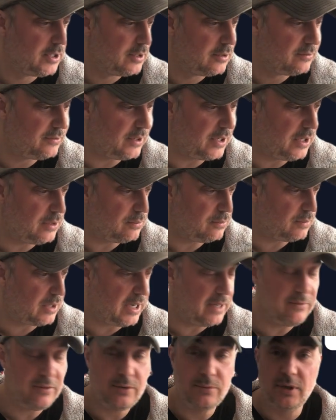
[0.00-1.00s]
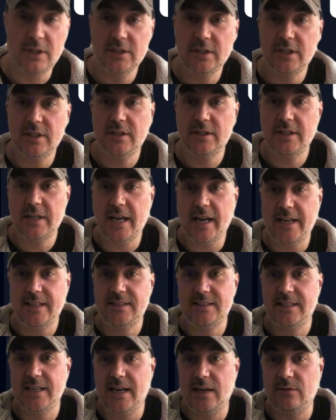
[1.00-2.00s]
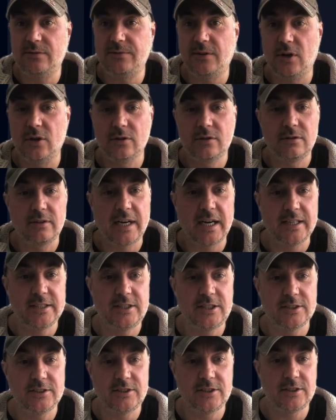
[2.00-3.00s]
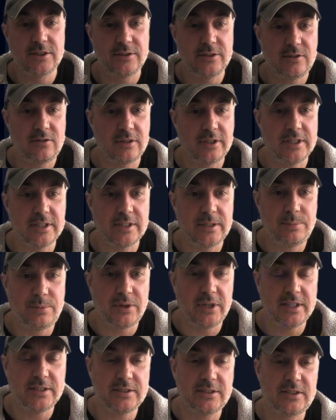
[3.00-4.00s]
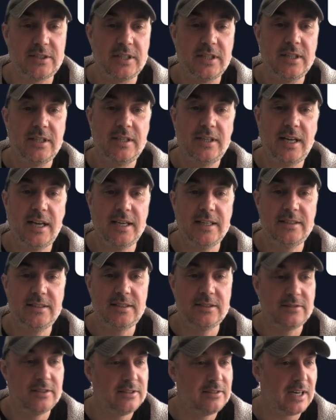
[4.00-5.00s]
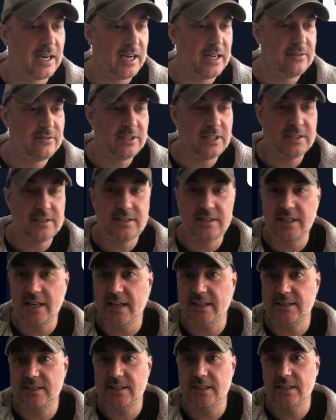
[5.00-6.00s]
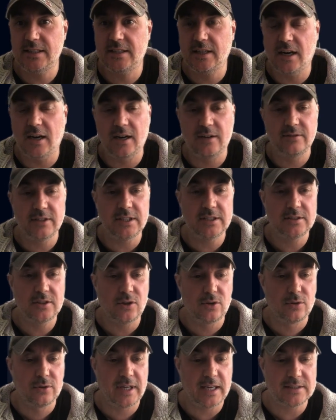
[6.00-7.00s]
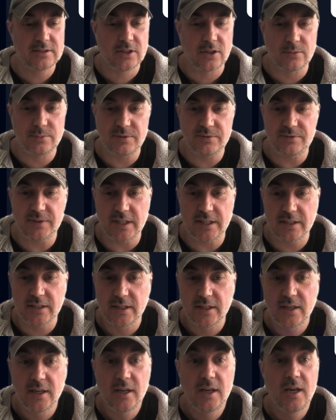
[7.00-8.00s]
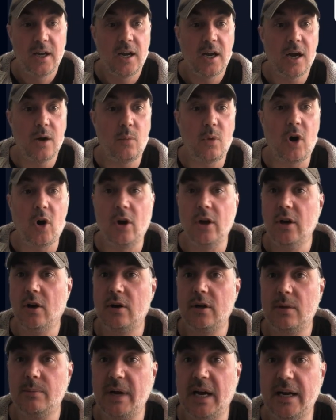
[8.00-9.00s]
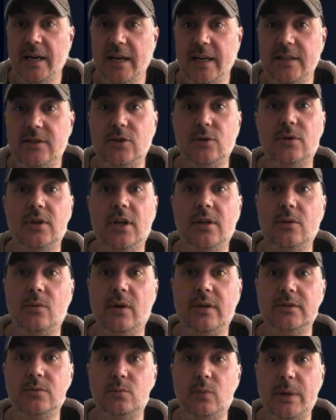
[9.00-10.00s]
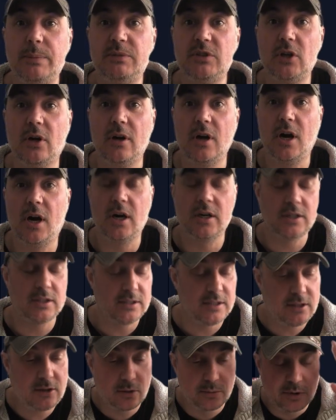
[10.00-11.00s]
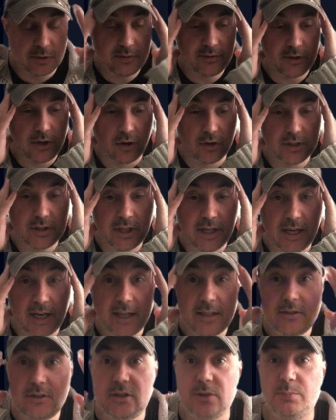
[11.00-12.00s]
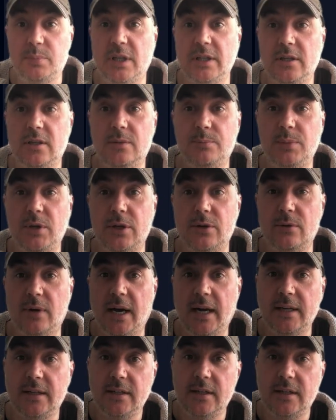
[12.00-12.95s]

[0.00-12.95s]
for whatever you want, your STL file creation, to do your 3D prints, laser engraving, CNC carving, all that type of thing. And what I like about it, it's all on the one website. I can come up with an idea, jump on the computer,